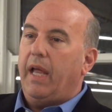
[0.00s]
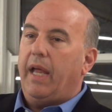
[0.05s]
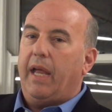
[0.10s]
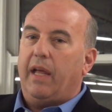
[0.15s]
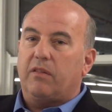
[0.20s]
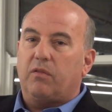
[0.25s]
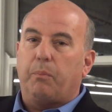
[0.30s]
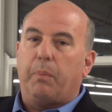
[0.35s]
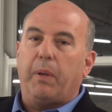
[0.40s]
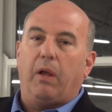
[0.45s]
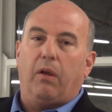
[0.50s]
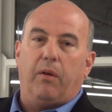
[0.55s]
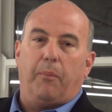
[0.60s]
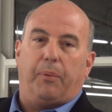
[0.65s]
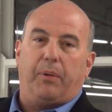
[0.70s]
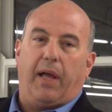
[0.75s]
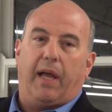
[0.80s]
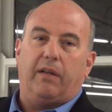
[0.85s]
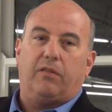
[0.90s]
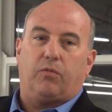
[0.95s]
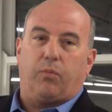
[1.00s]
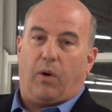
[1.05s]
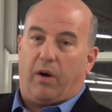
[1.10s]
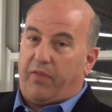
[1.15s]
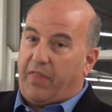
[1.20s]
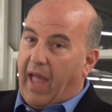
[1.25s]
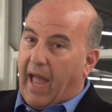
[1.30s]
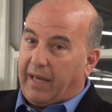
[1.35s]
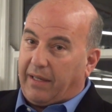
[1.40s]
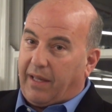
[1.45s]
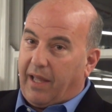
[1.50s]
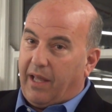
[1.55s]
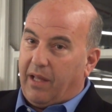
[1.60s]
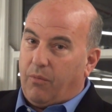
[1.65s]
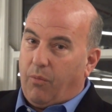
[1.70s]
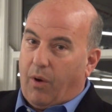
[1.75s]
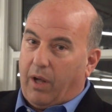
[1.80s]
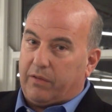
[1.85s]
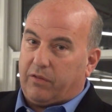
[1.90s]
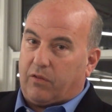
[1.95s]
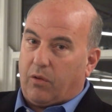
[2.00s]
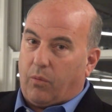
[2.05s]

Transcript: is build a place where that kid wants